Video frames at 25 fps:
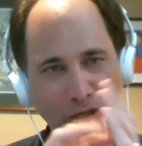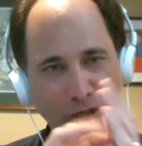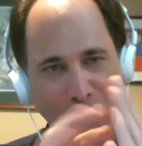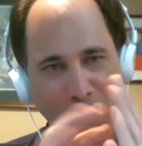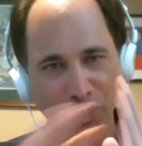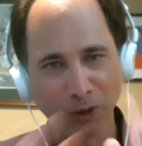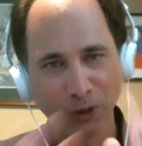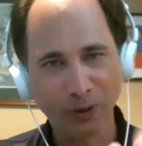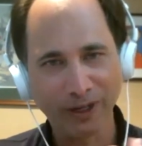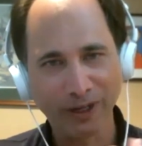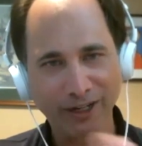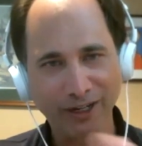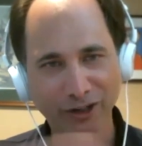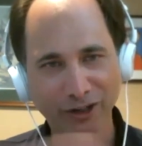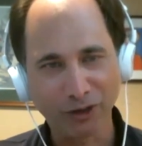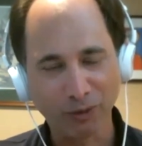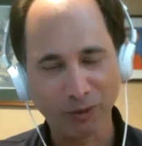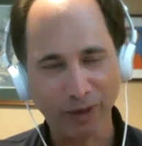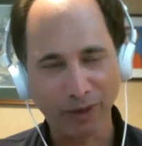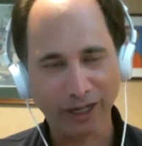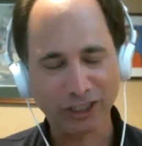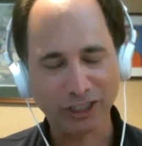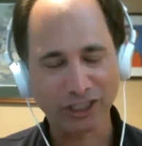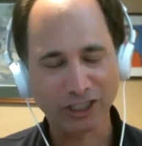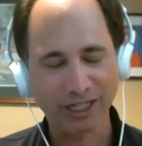go in a
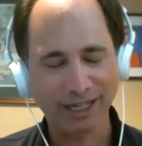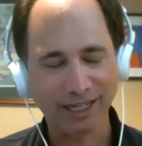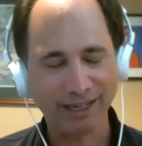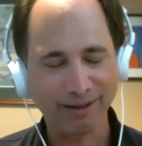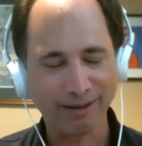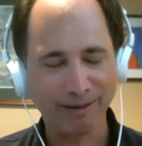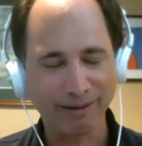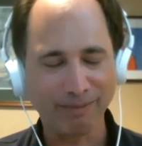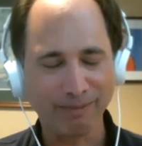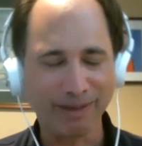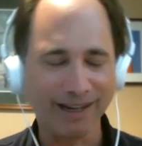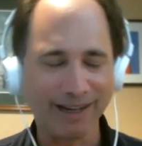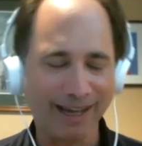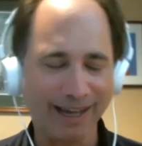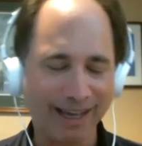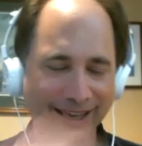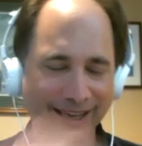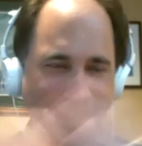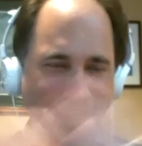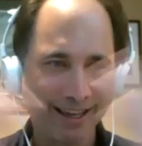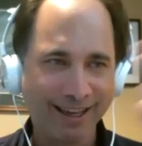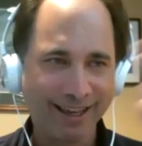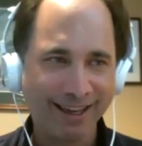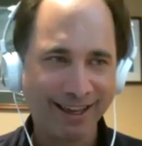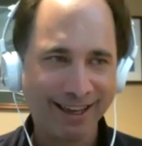direction. I, mean,
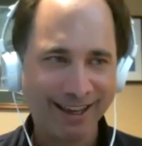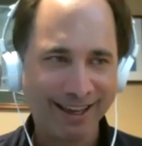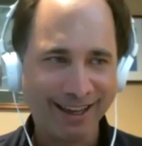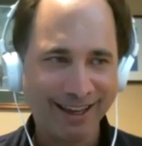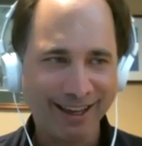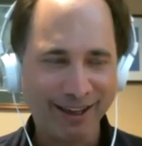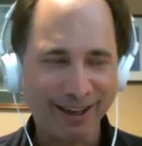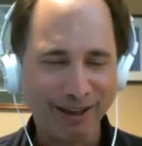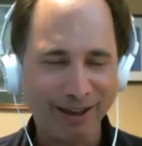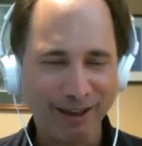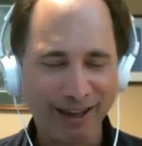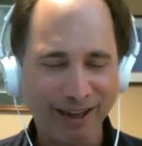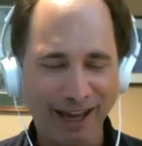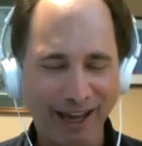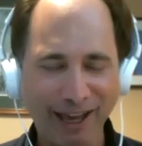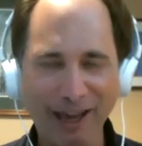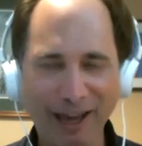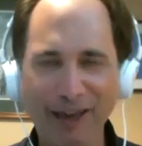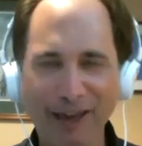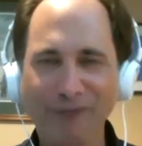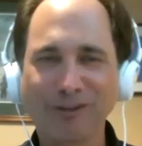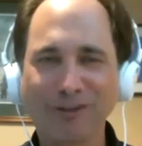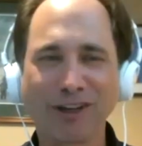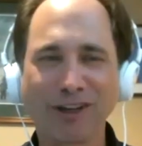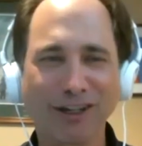I,
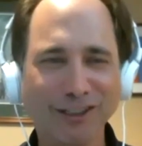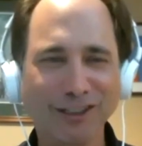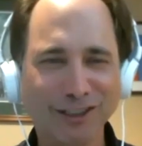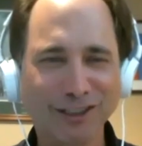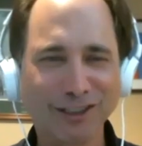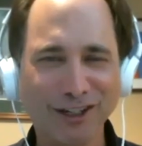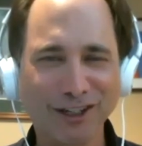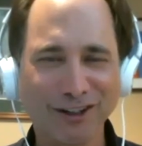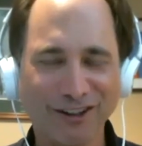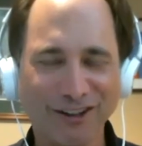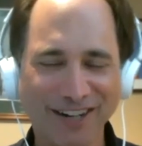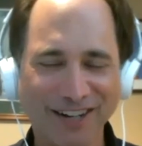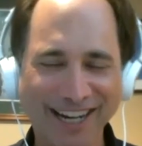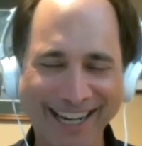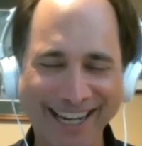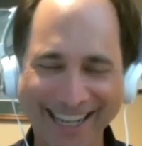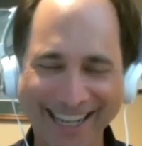I have tons of your,